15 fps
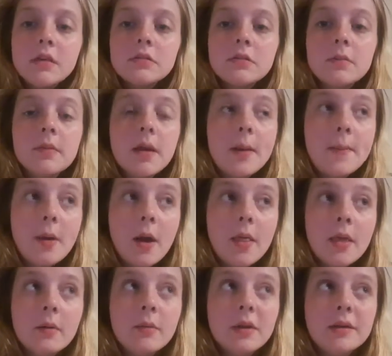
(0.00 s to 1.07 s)
So I'm gonna go
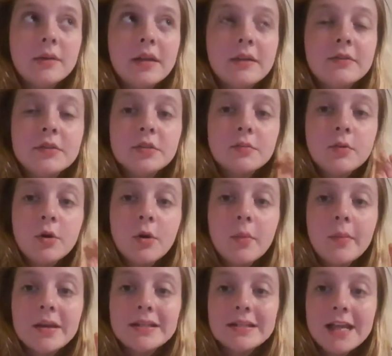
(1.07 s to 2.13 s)
buy that one either
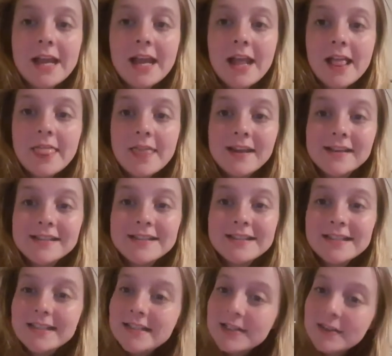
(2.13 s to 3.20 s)
tomorrow or Monday, and then
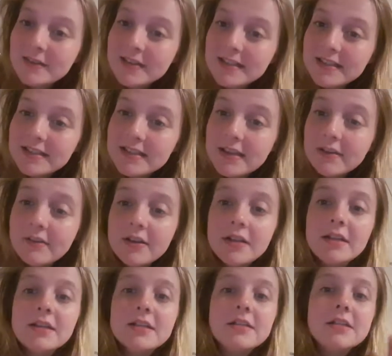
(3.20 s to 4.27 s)
continue in the
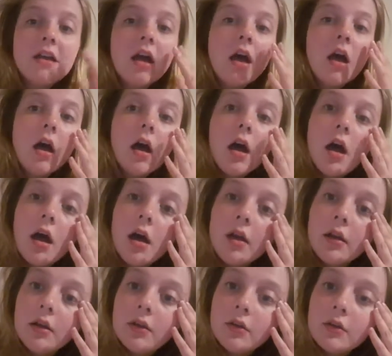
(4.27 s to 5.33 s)
series.
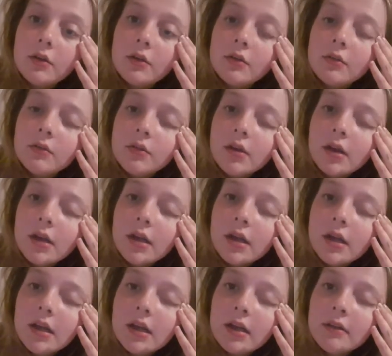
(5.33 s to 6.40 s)
I look
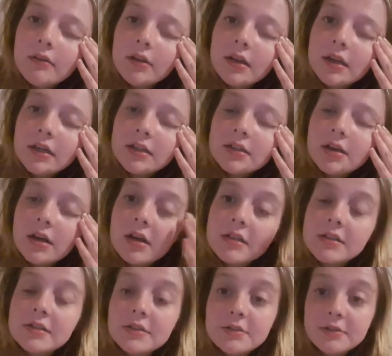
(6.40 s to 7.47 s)
really, really
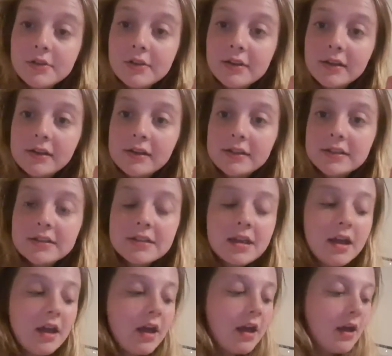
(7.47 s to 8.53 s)
tired, so sorry
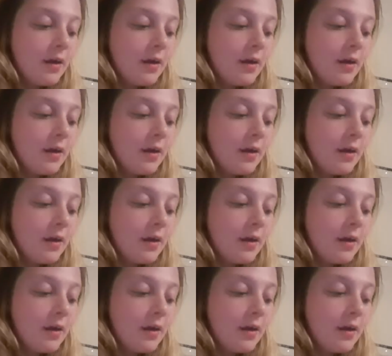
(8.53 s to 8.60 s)
guys.